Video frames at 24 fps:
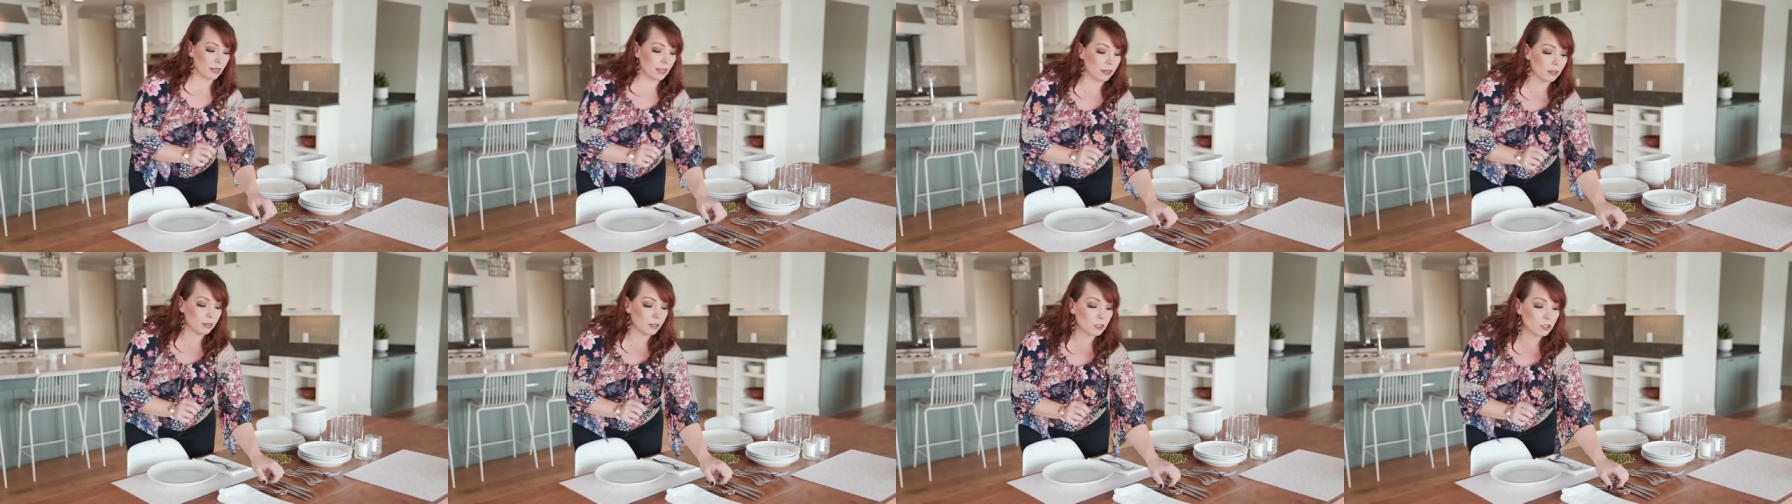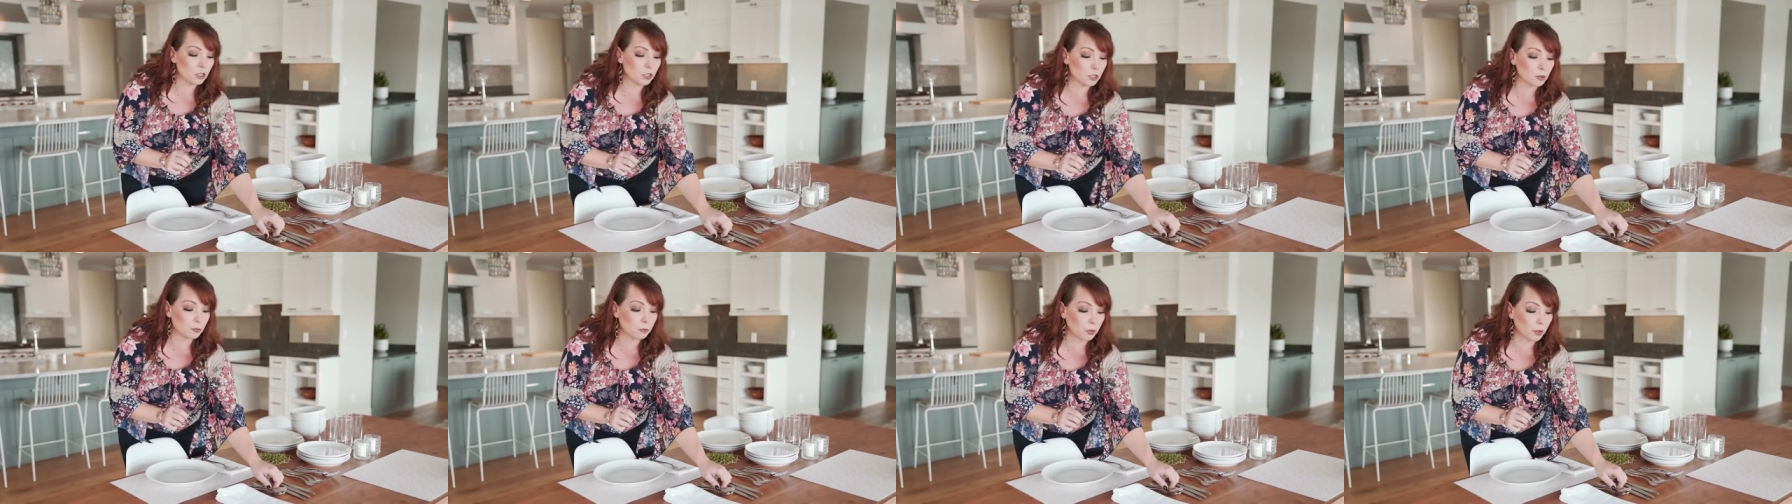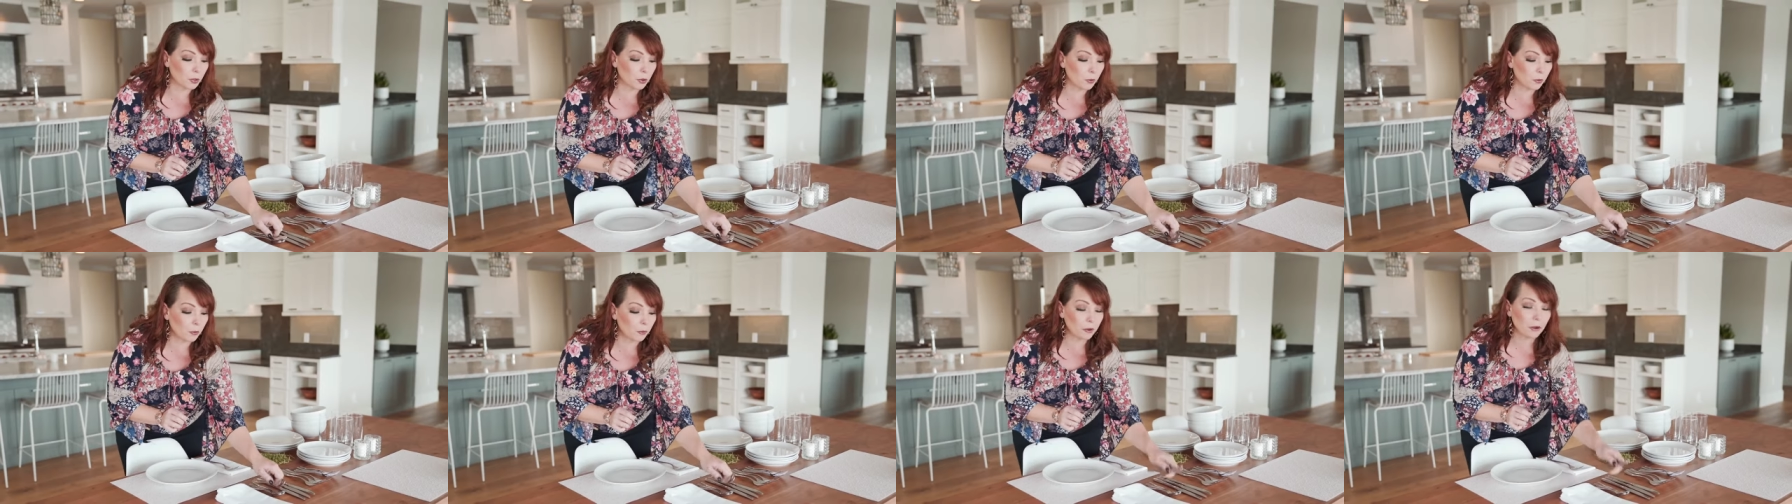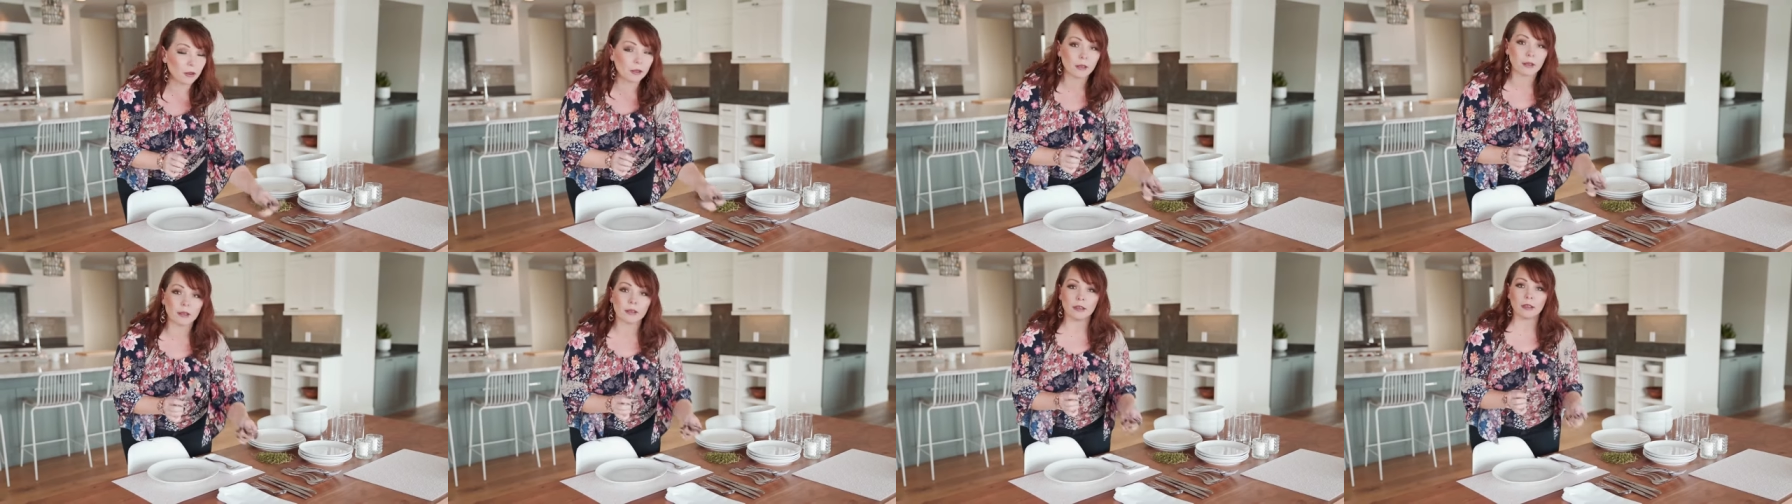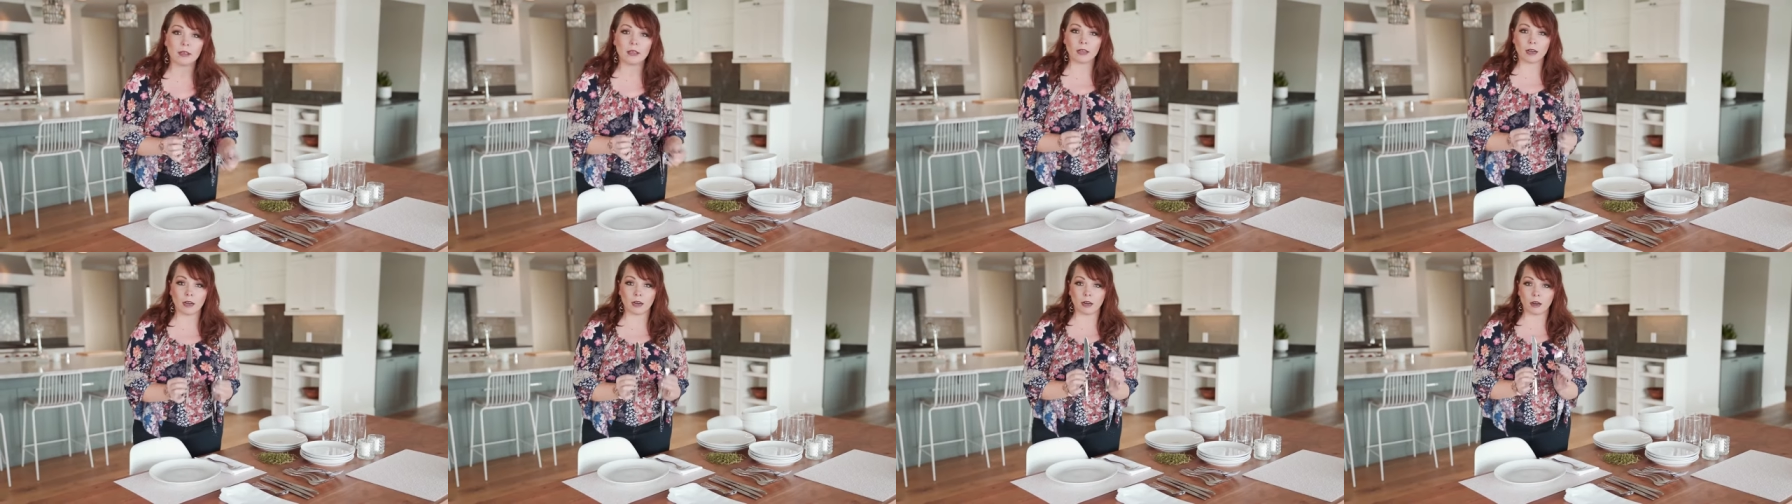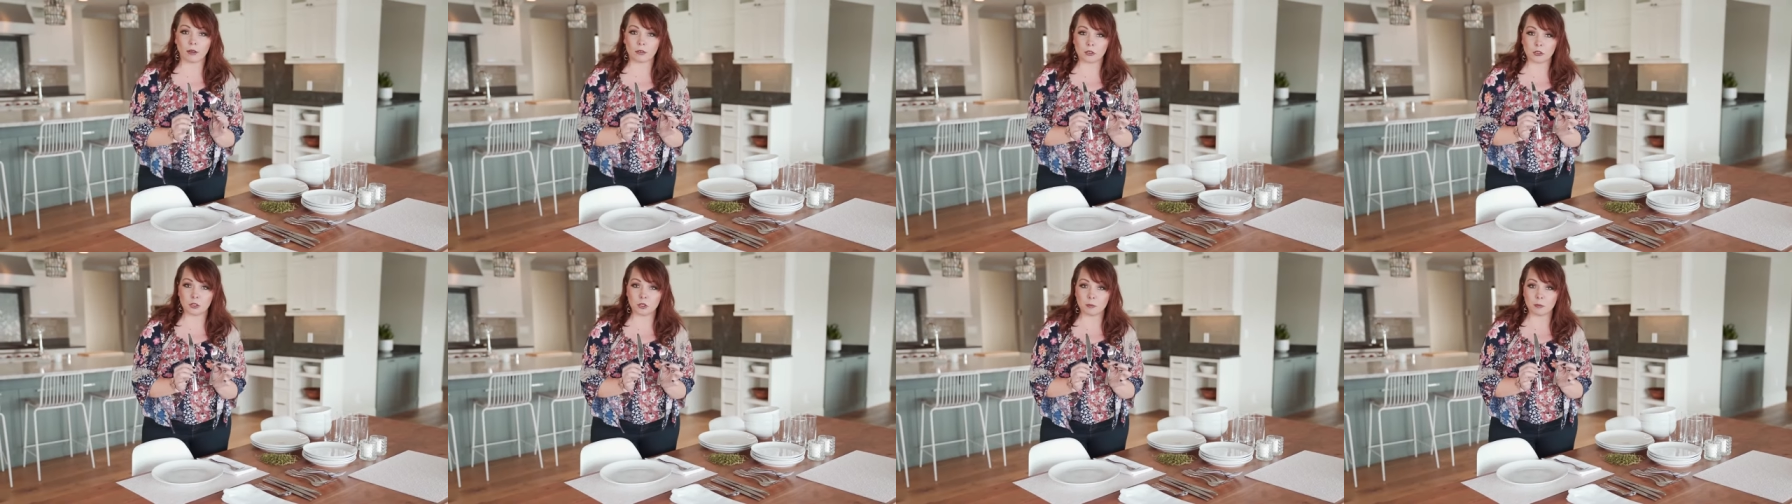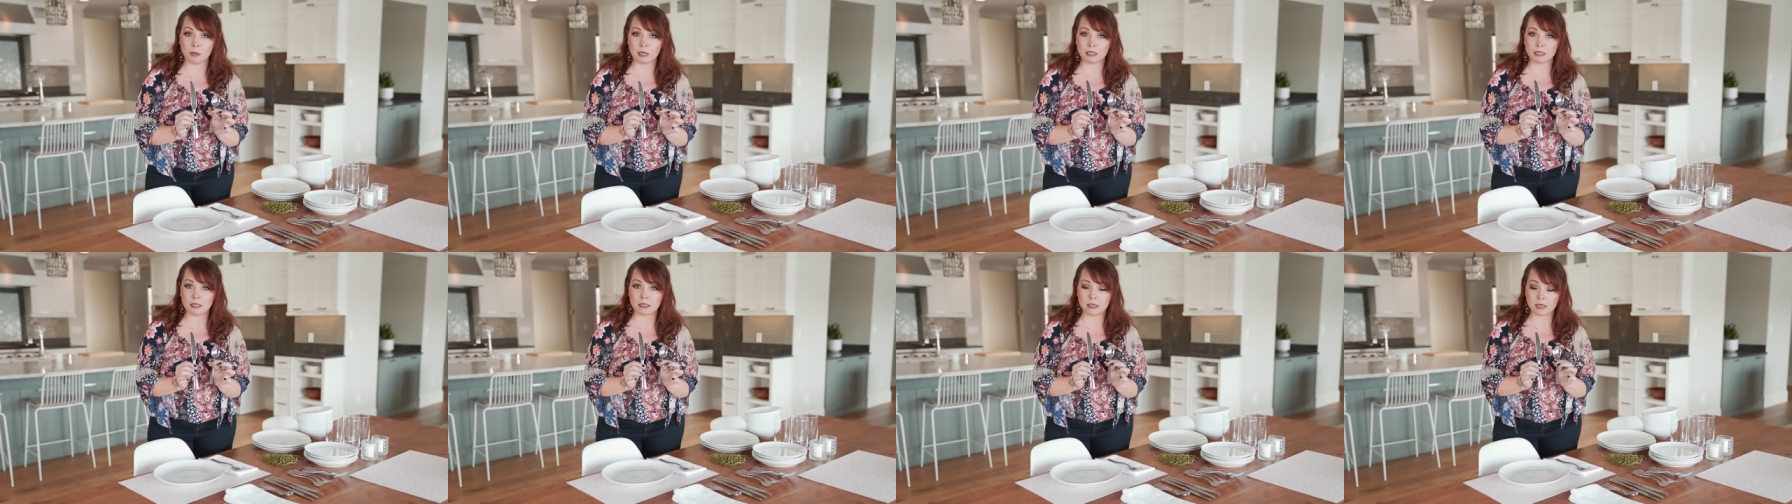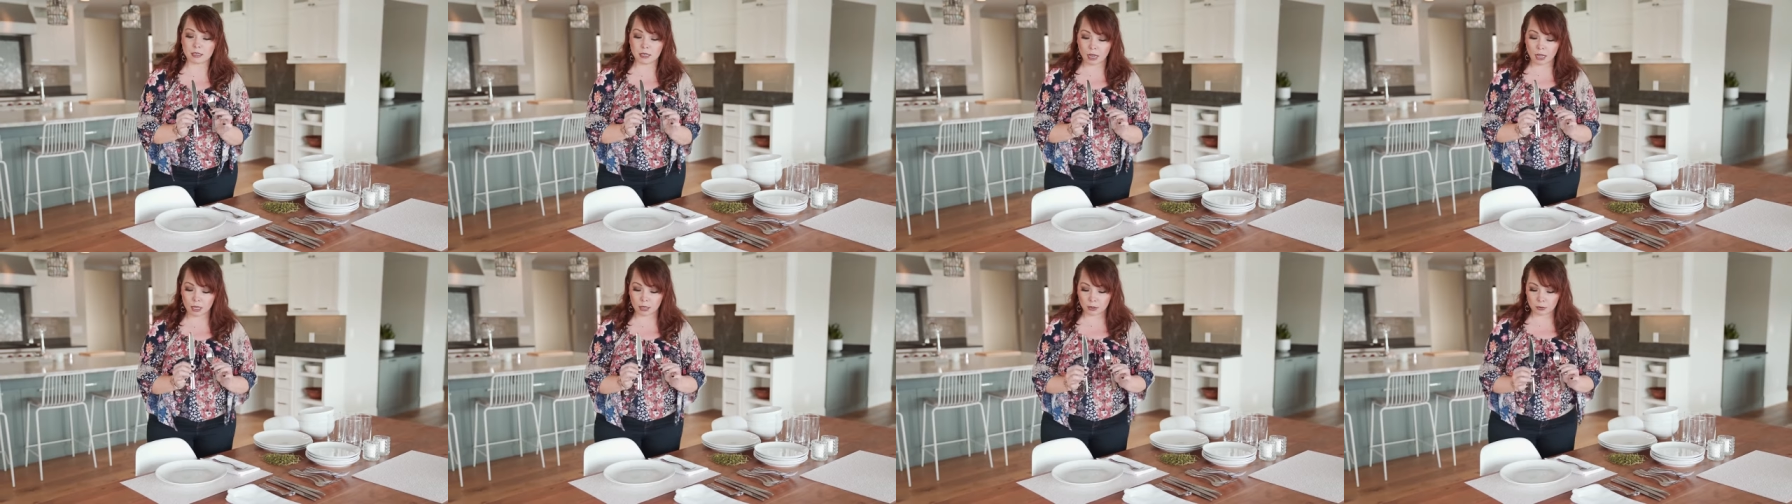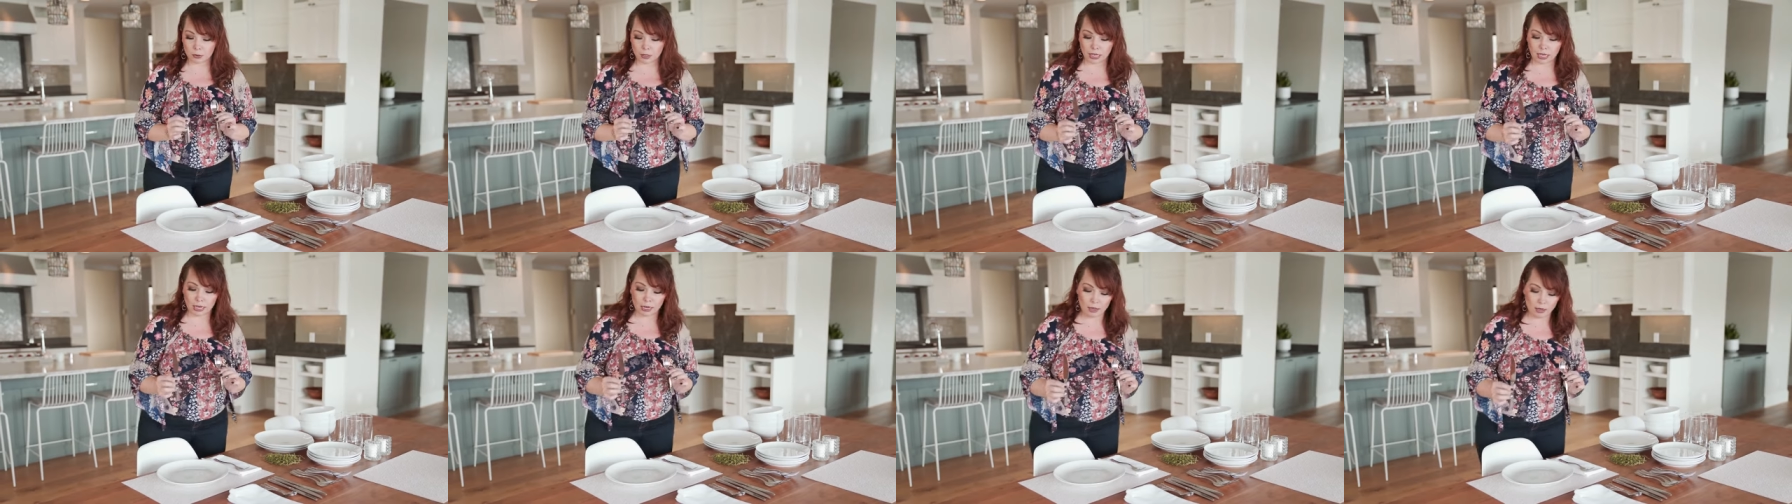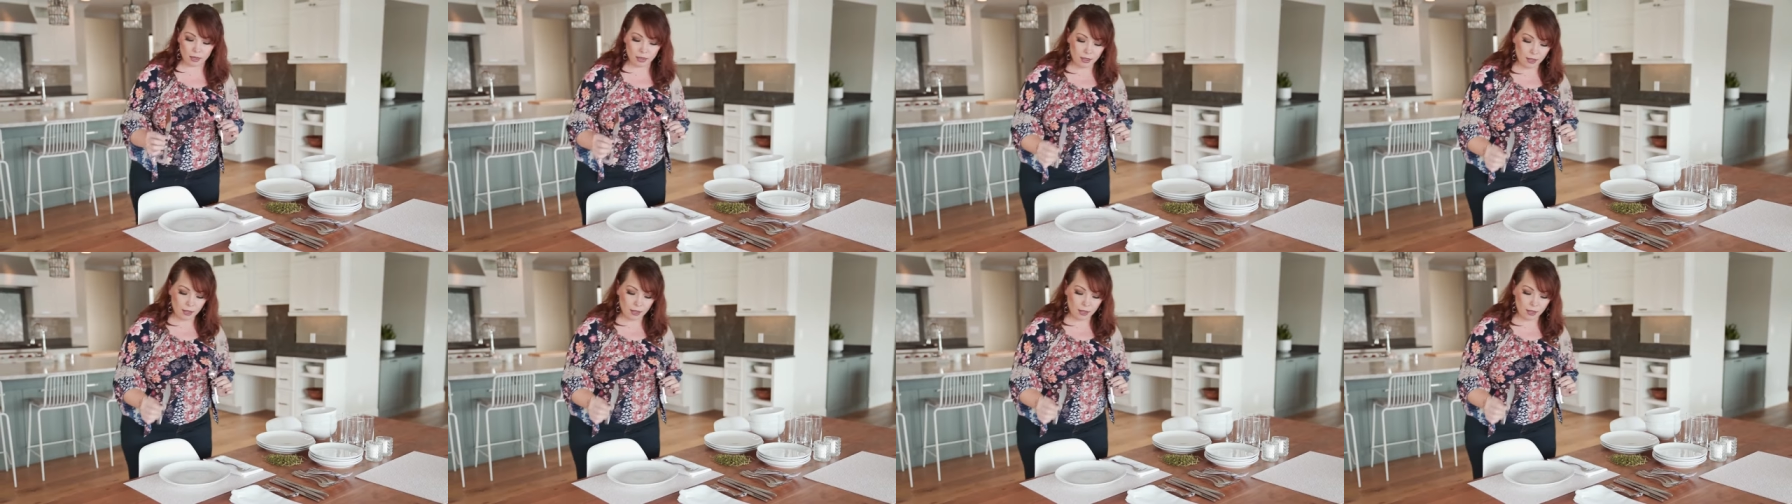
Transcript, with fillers: and our spoon, our other two pieces of cutlery.